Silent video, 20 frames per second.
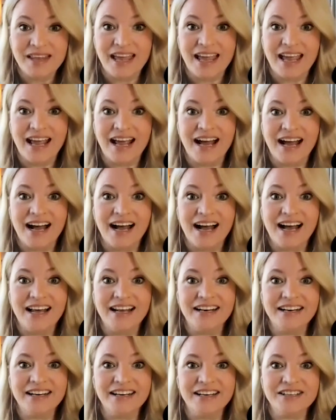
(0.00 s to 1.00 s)

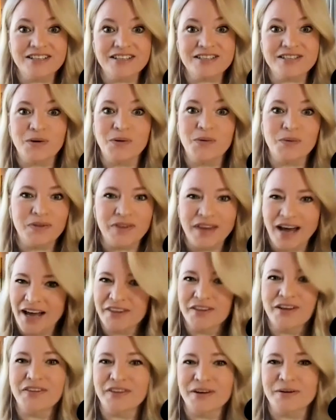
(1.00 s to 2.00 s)
And so I
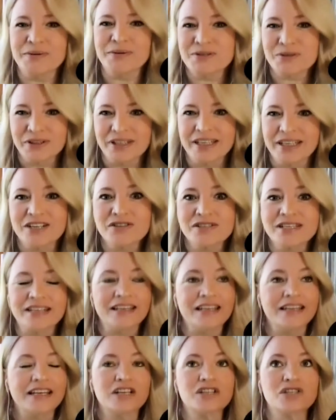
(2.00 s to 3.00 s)
thought that was really interesting. And
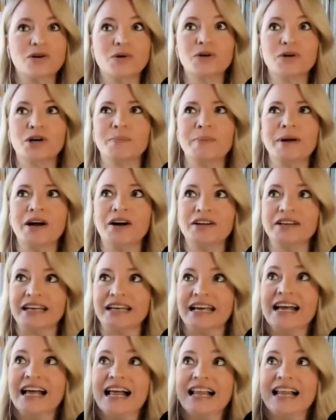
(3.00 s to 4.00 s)
then they showed her apparently